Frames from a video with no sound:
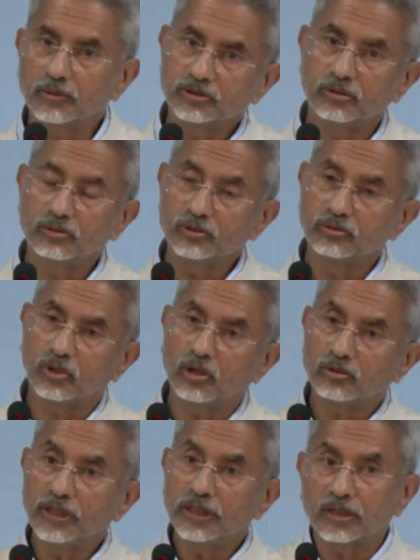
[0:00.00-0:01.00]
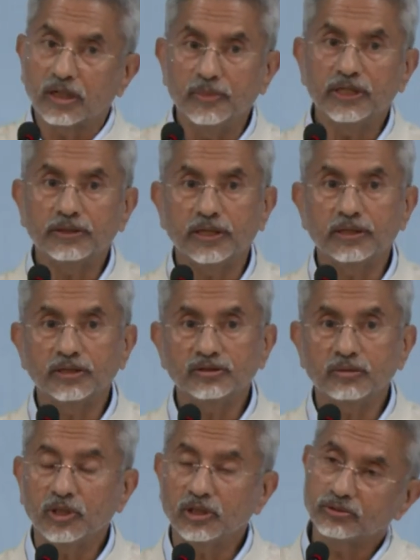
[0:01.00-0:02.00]
I mean, so you not only commit
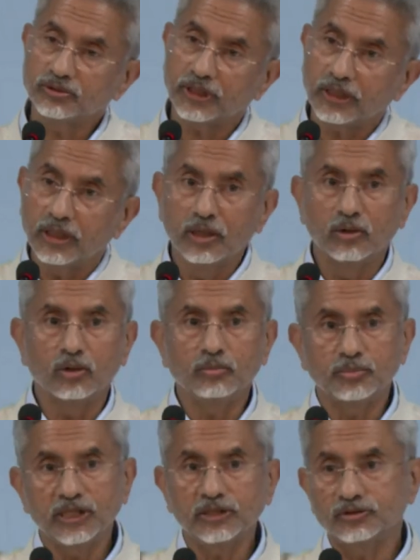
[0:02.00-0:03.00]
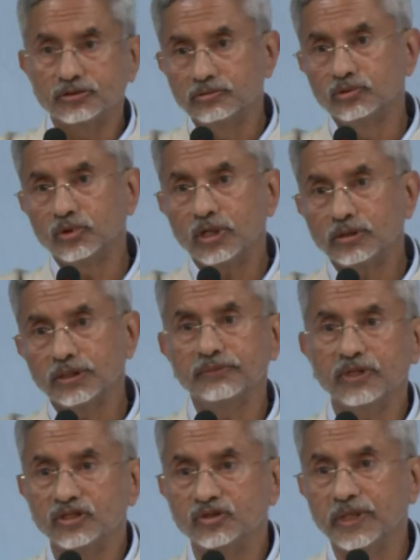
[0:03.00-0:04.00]
terrorism, but you say, oh, please do not
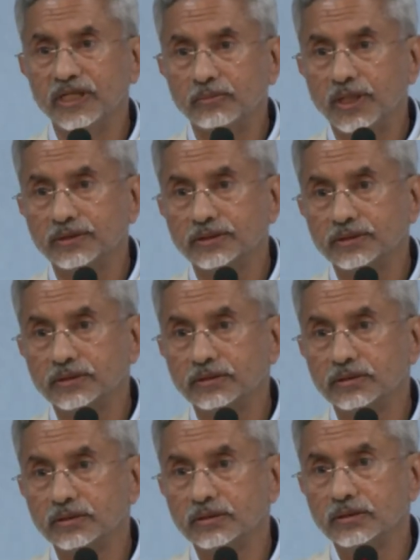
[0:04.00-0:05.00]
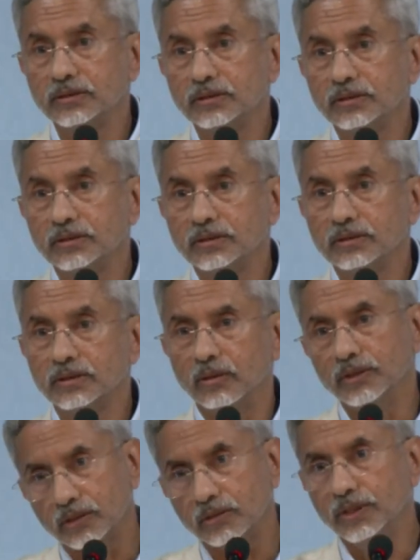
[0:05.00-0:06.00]
even speak about it.
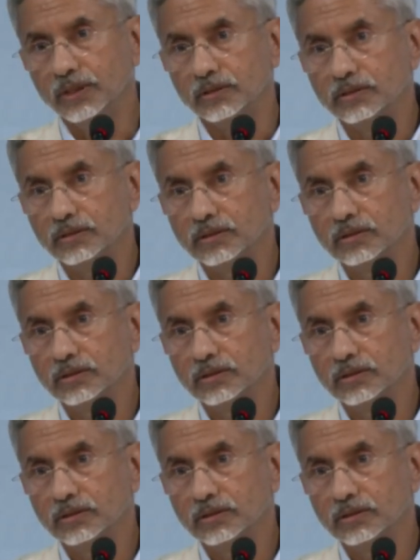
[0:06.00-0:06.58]
I mean, come on.